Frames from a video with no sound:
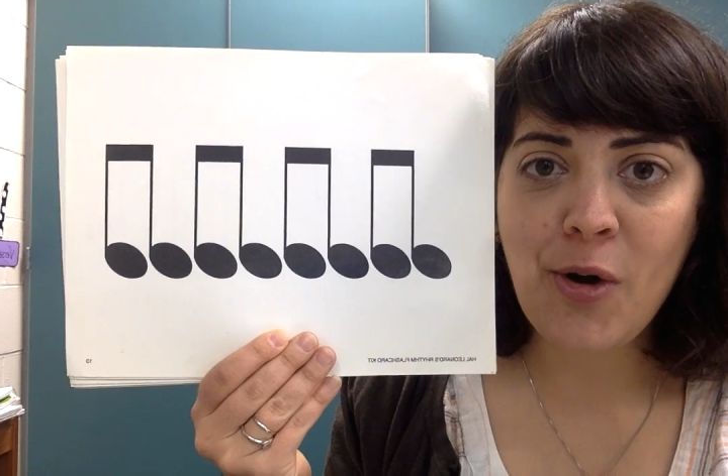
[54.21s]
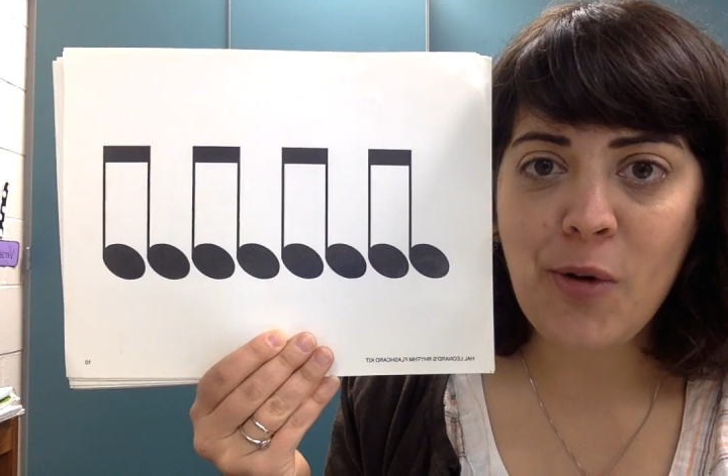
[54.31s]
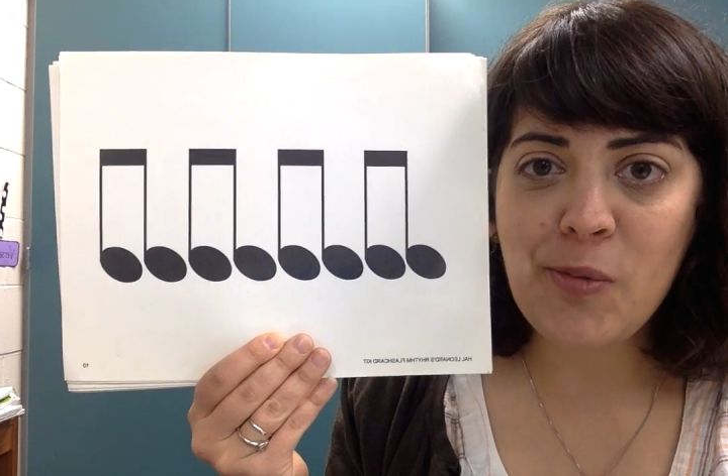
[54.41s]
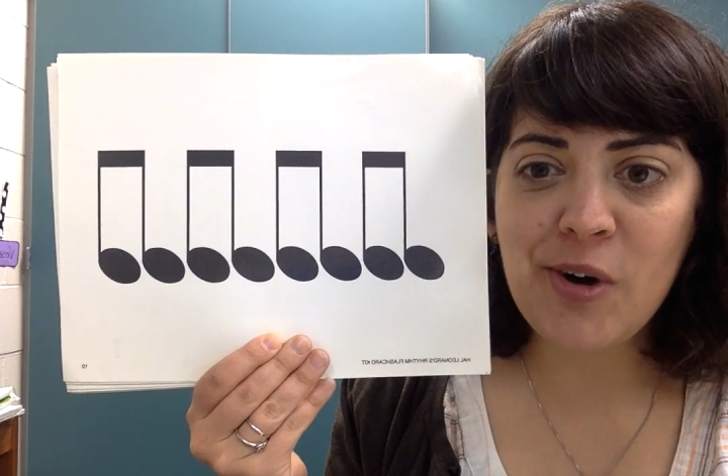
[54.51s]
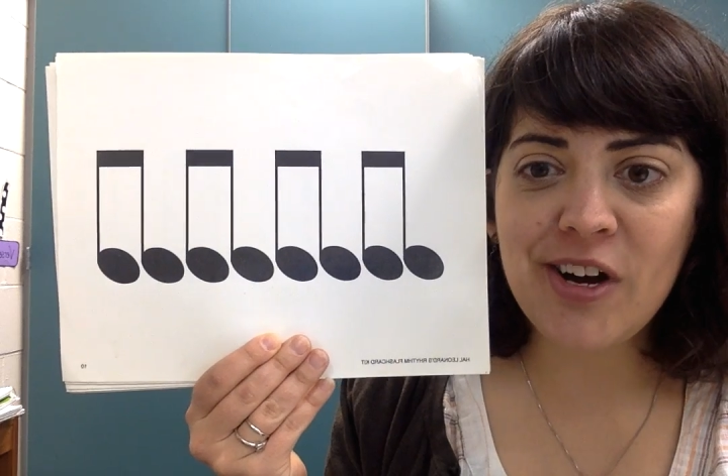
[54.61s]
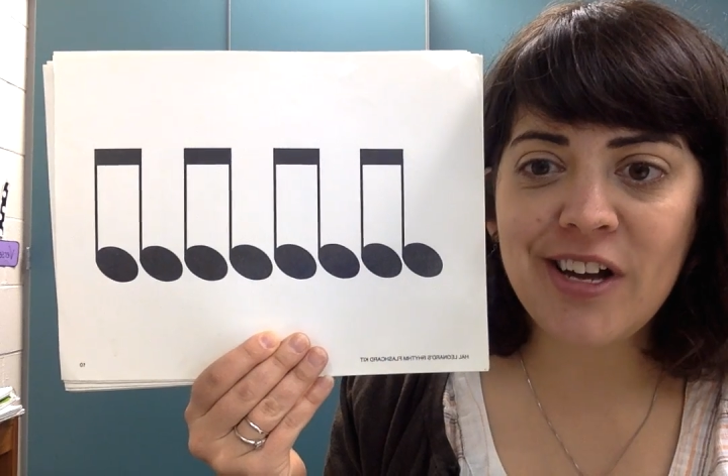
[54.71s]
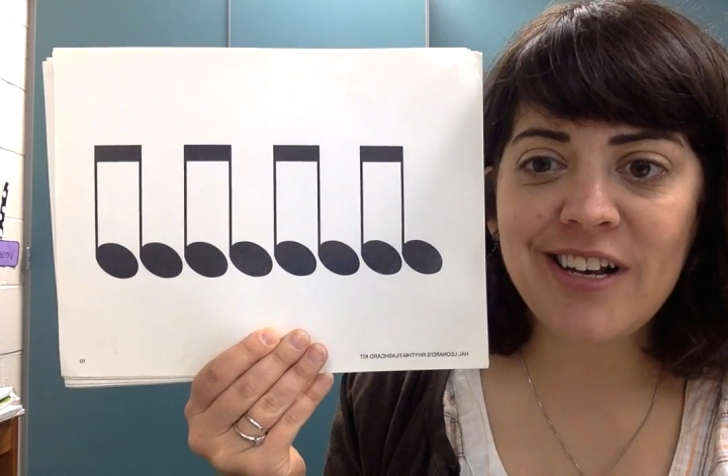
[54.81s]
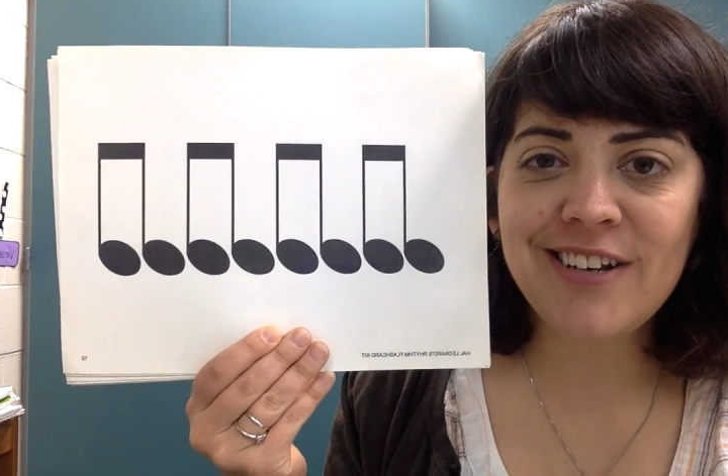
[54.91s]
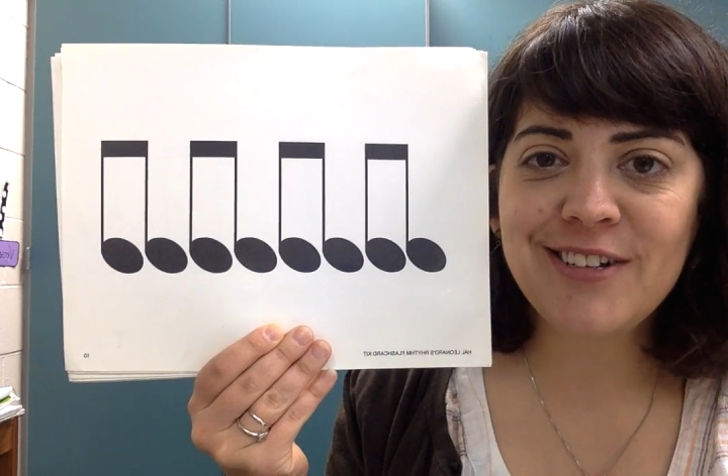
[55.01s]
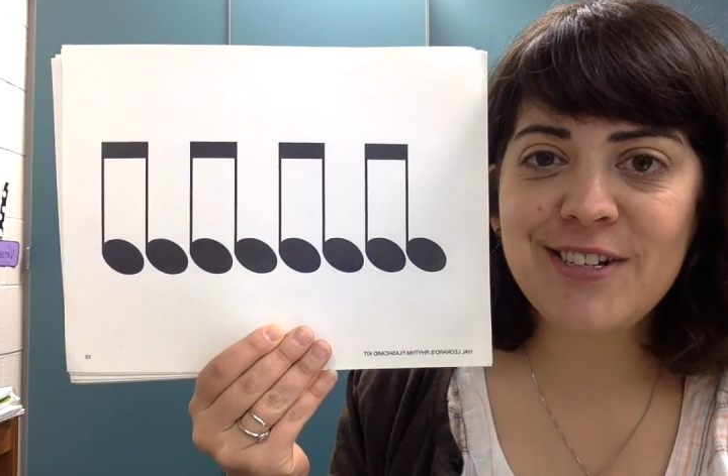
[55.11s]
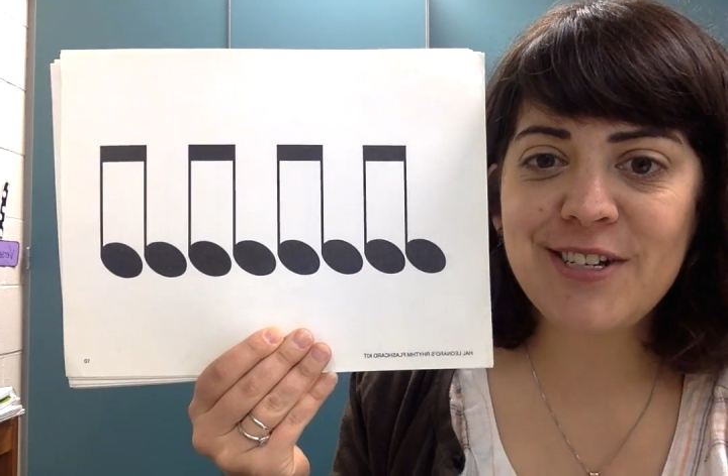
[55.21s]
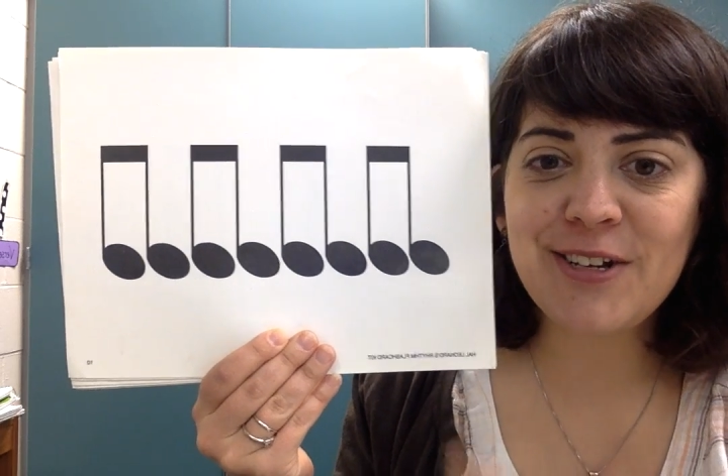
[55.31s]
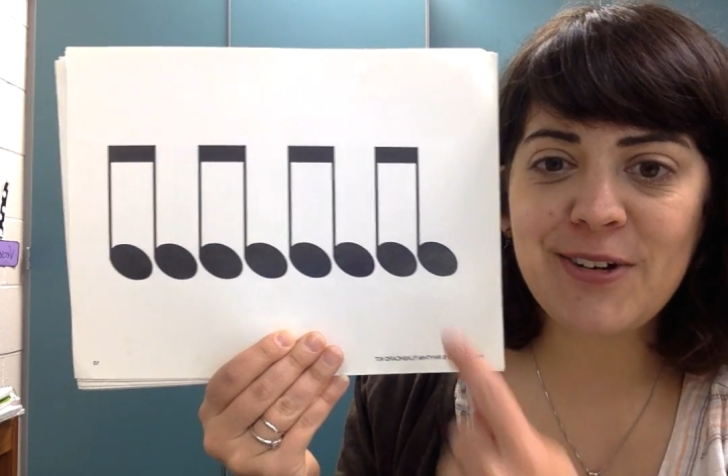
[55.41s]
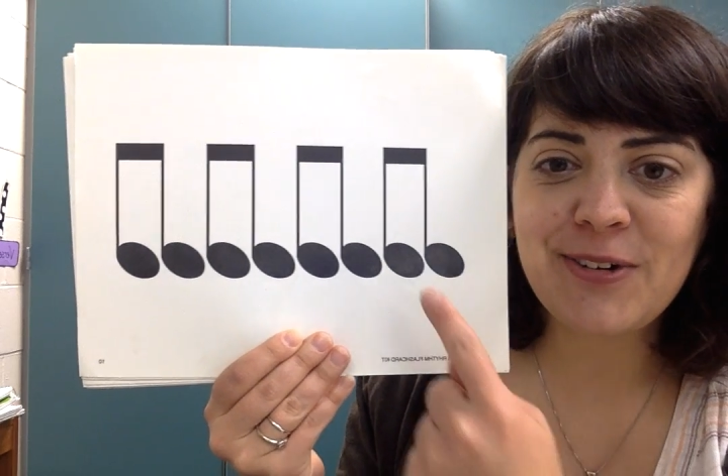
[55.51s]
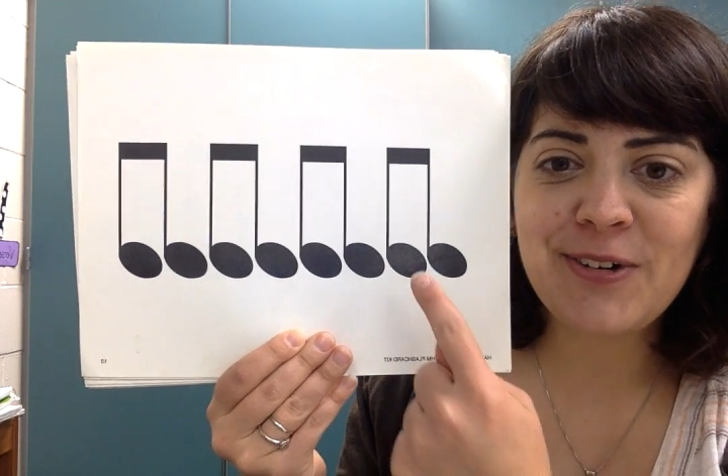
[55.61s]
One,
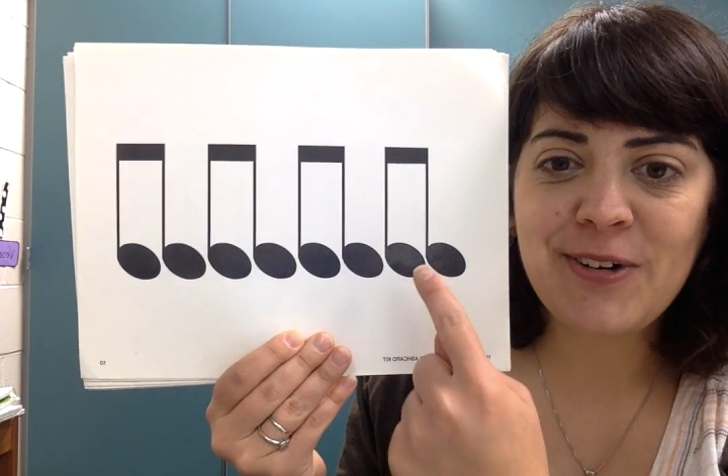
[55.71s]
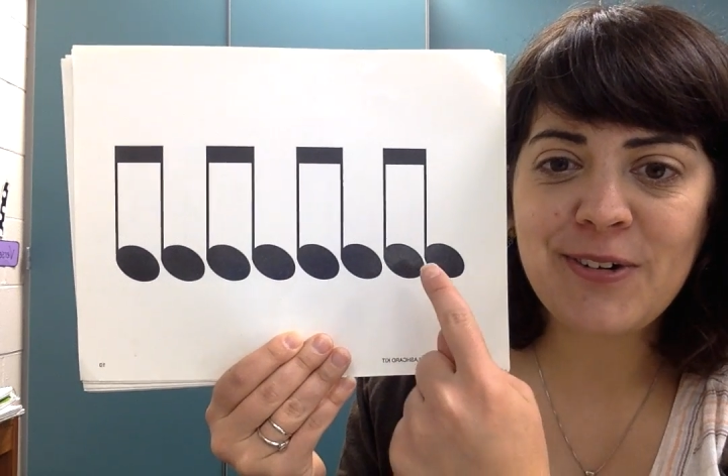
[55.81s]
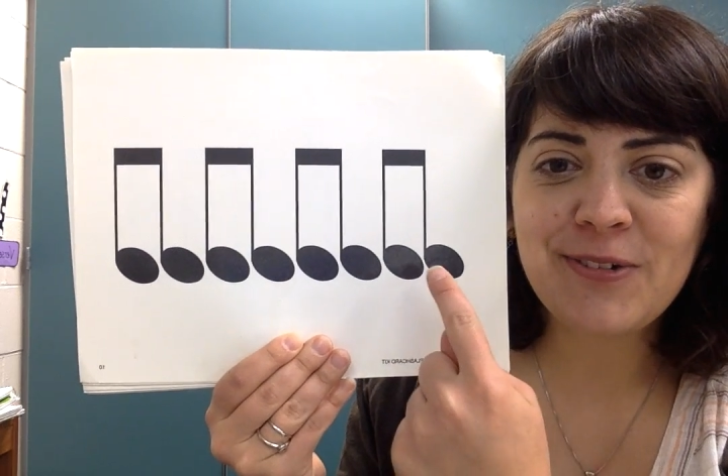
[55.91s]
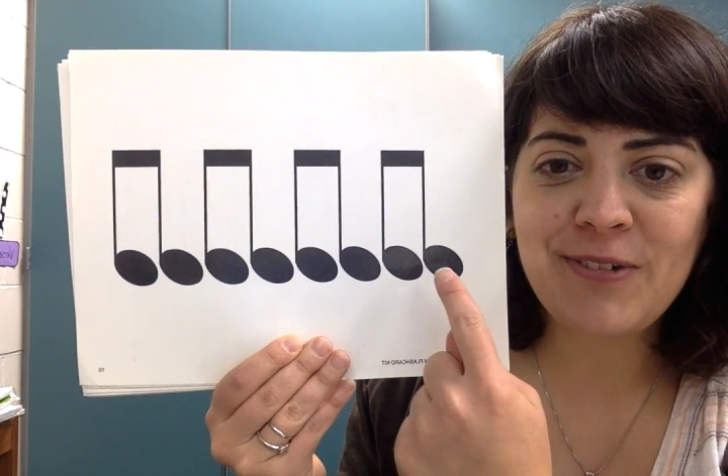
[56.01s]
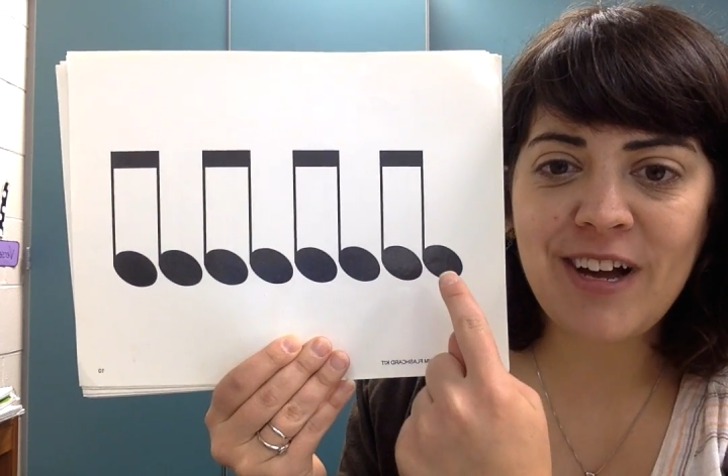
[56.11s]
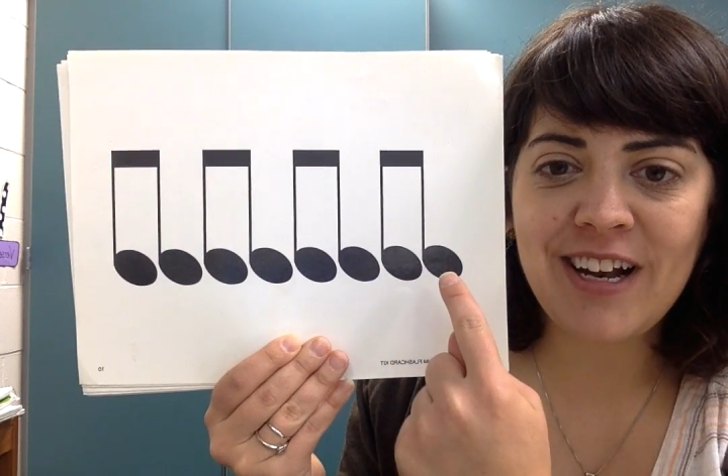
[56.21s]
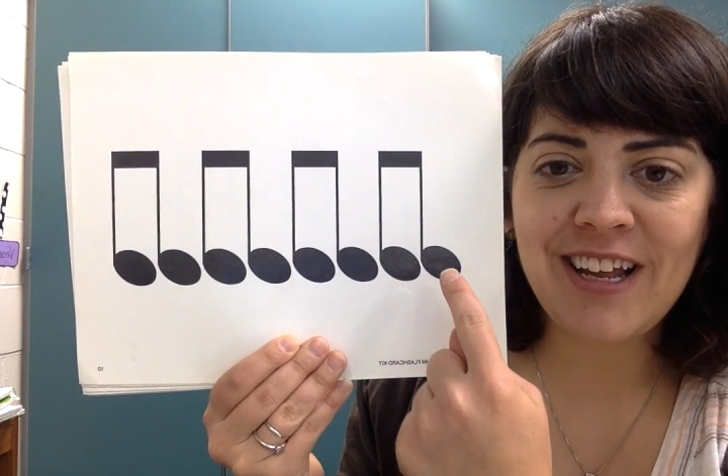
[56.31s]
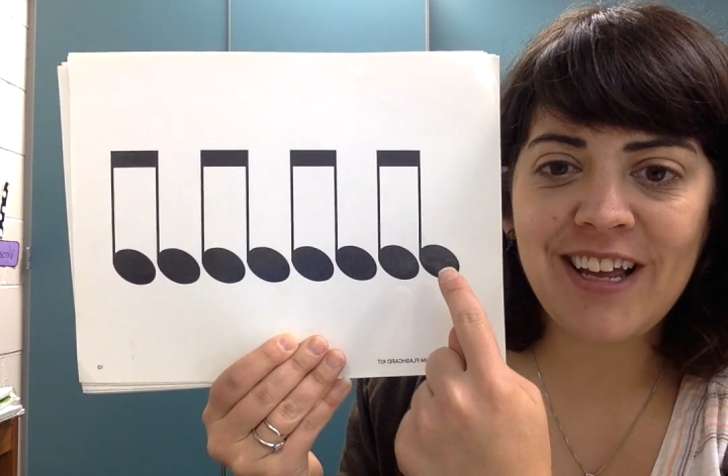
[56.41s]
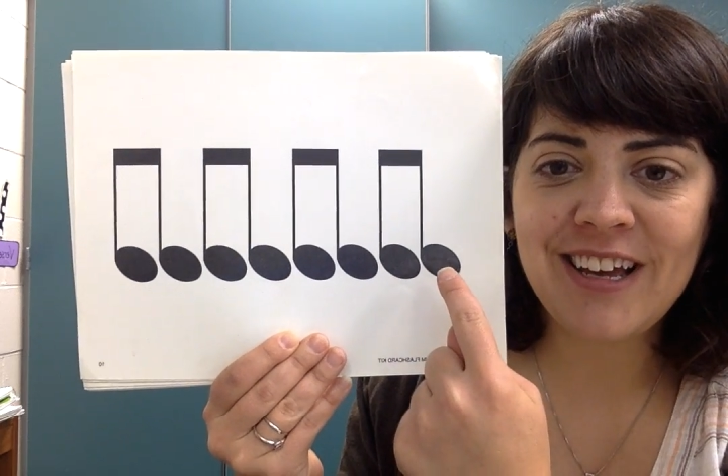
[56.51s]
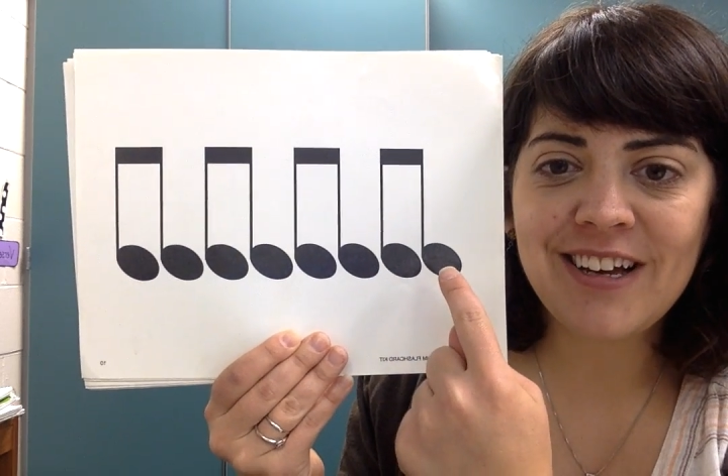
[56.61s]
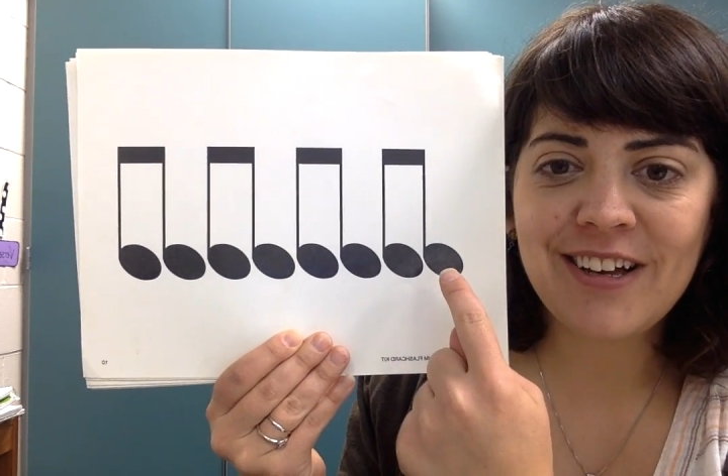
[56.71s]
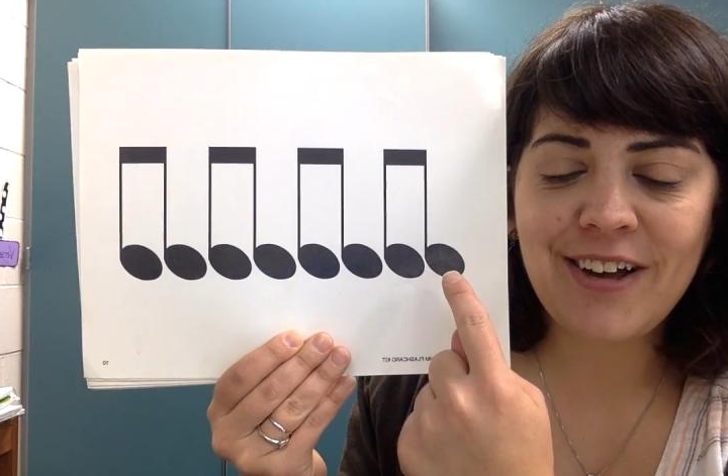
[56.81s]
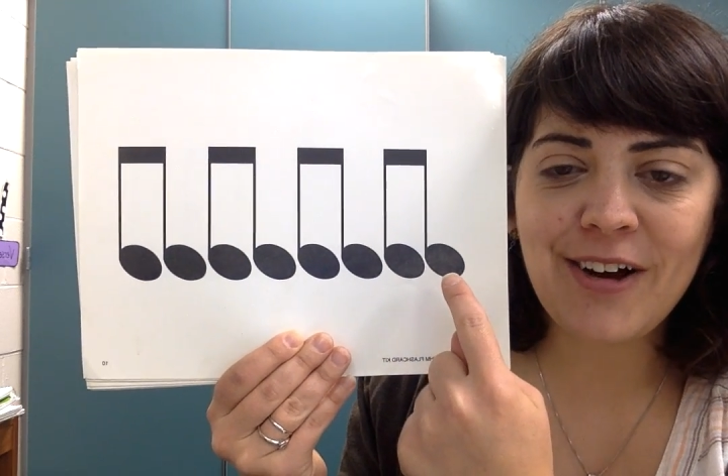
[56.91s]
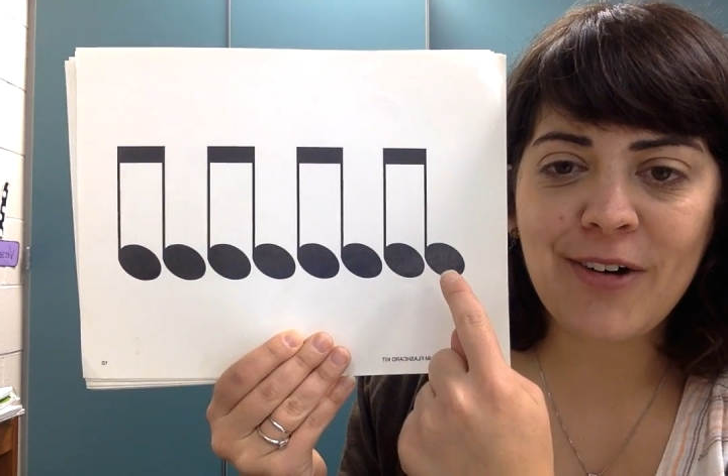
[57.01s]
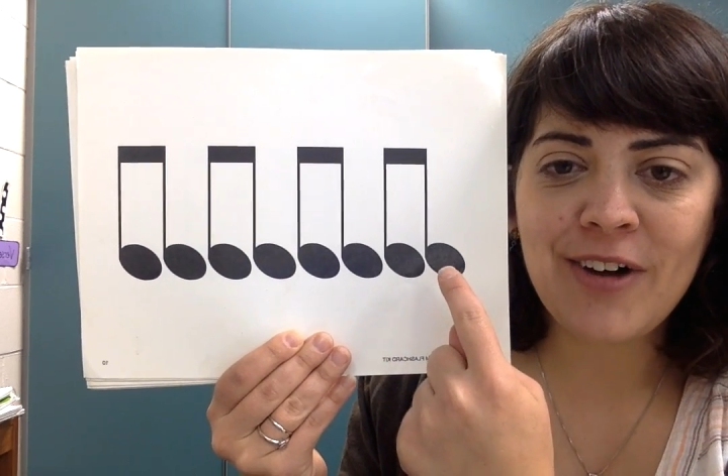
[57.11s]
two, ready,
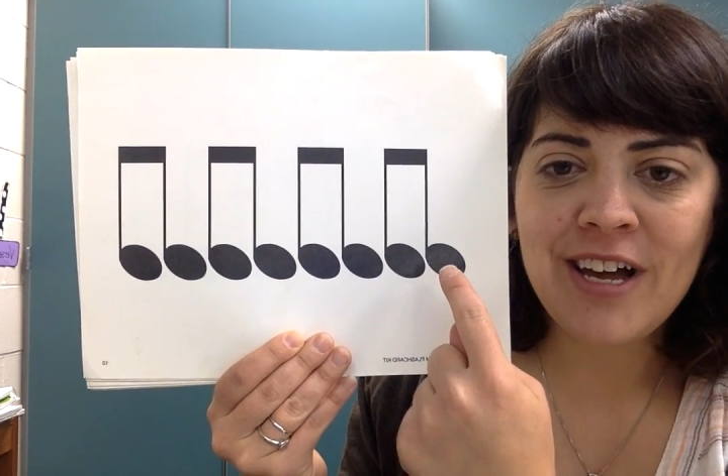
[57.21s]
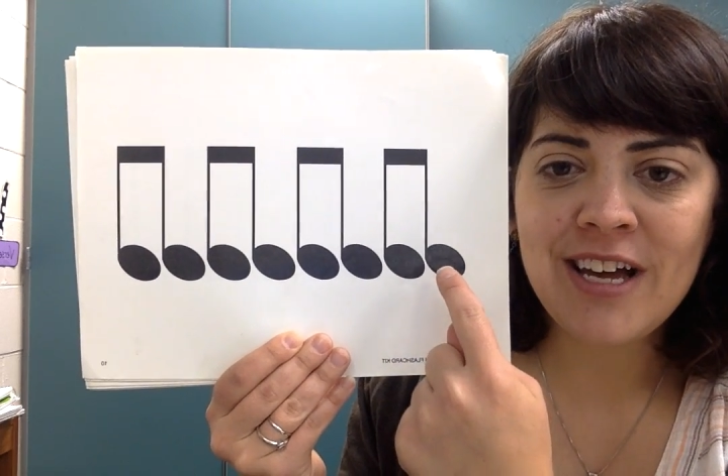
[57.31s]
go.